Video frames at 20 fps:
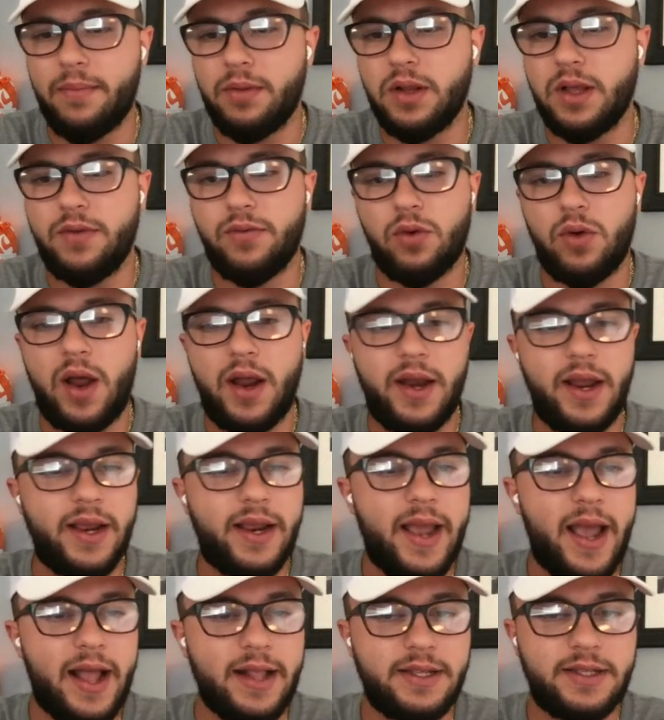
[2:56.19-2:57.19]
I believe
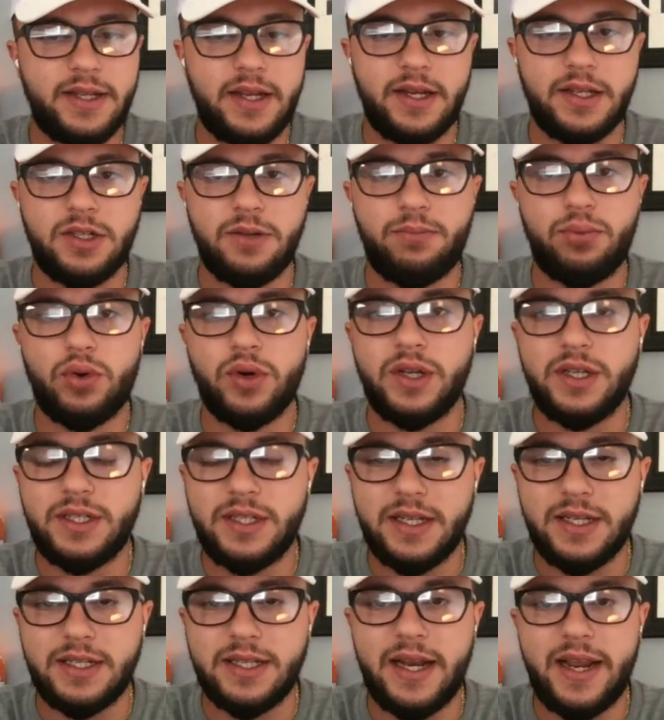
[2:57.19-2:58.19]
Oronde Gadsden is a
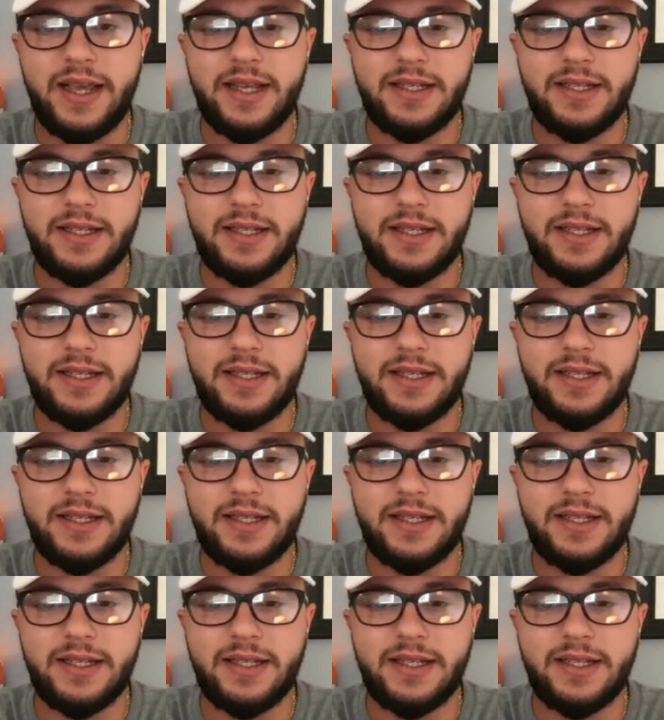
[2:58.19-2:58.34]
preseason